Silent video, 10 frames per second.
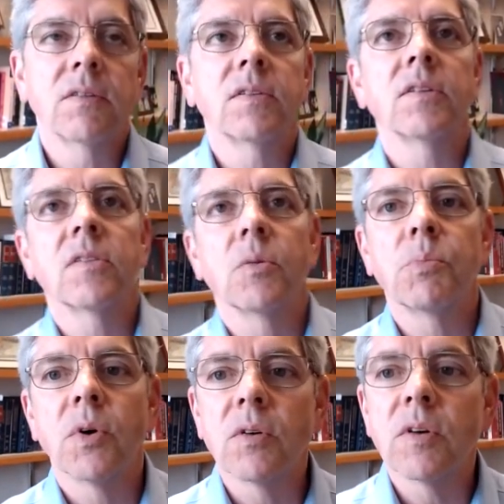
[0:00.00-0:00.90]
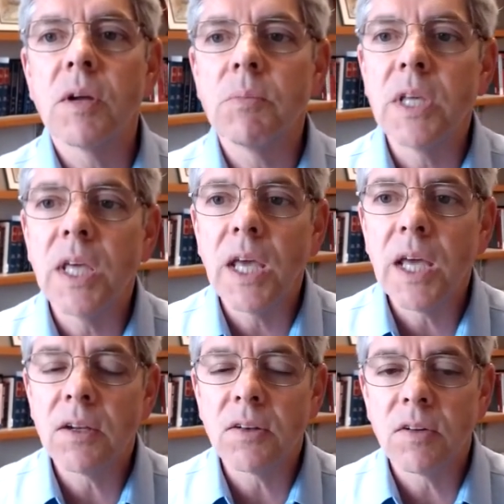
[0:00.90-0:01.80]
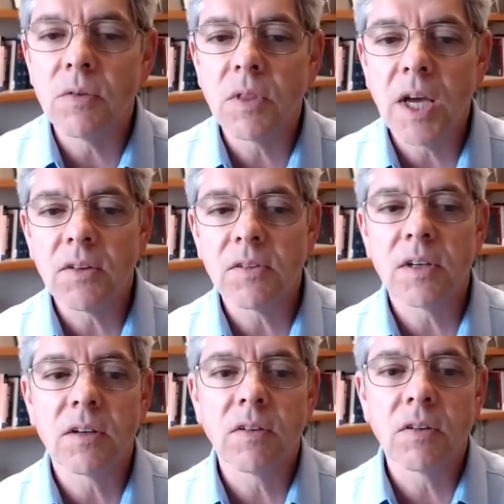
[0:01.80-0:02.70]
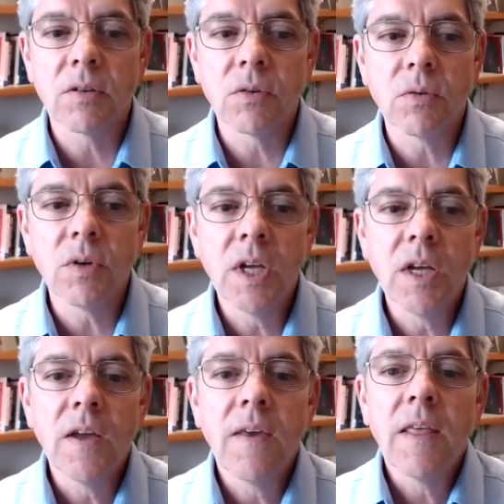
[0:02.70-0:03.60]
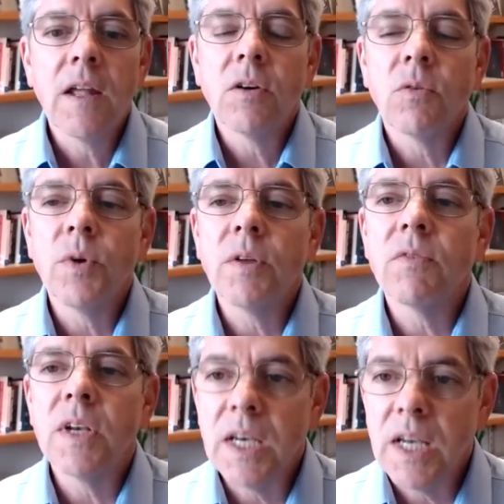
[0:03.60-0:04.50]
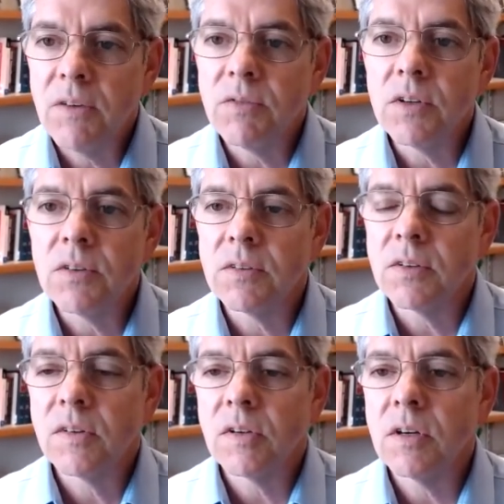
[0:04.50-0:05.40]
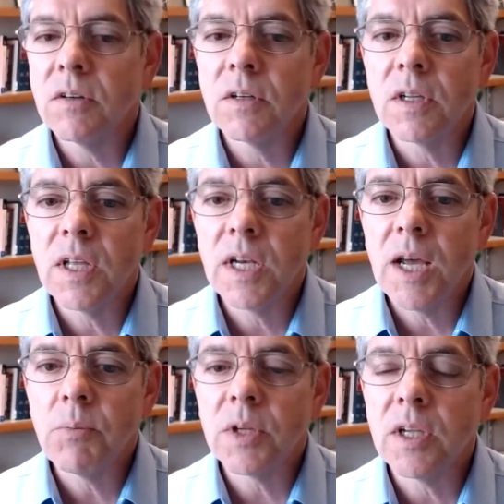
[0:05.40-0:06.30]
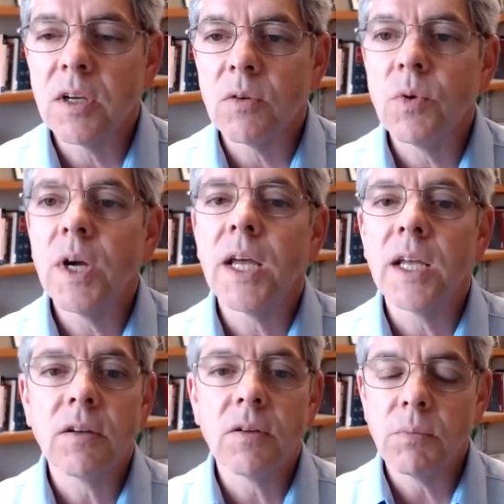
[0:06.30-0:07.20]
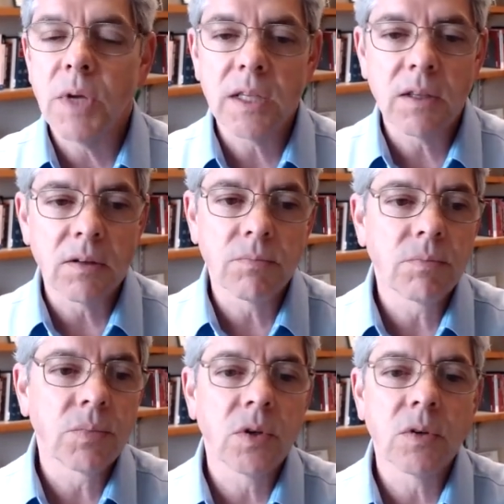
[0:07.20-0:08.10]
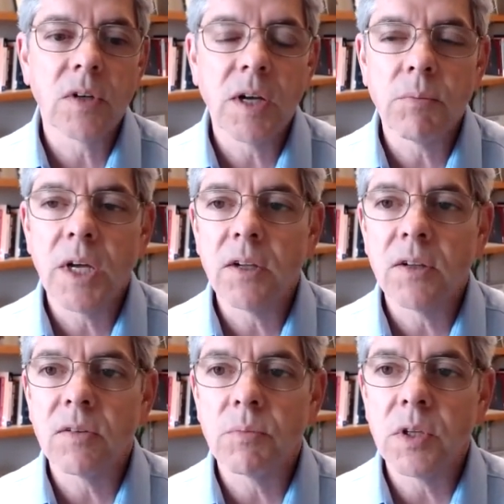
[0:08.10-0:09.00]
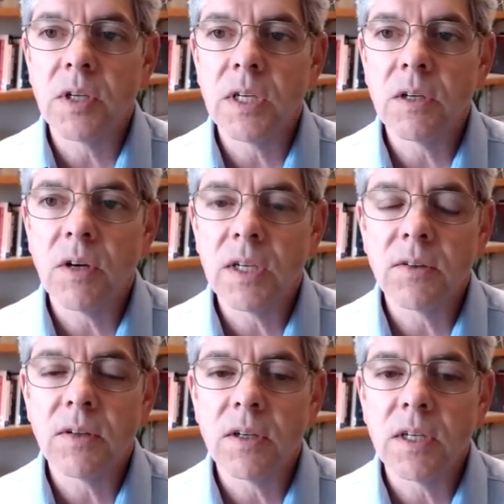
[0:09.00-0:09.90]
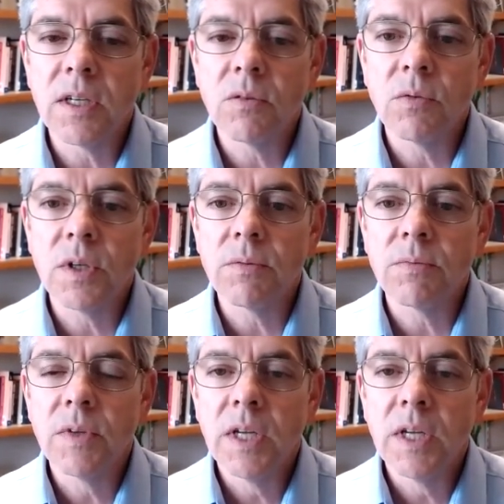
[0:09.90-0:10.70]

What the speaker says: since the program began in 2002, we have never turned an applicant away who met the program eligibility criteria. We're